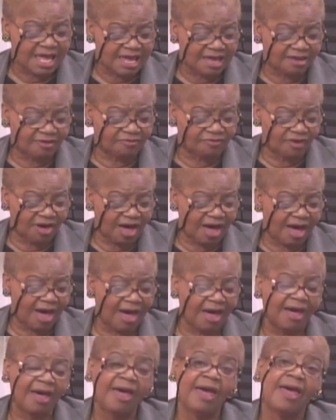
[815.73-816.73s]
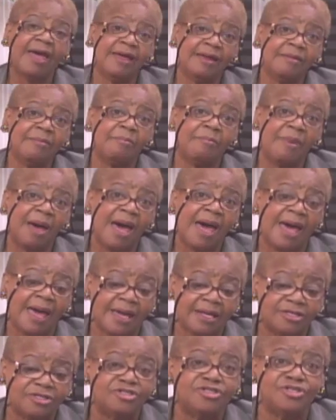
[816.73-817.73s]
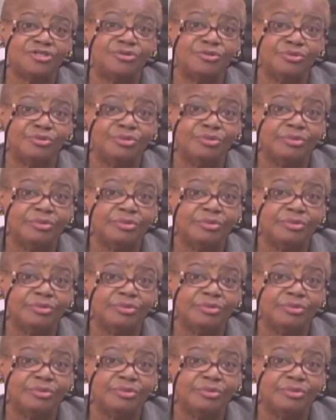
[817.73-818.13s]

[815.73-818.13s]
if I had a mind to.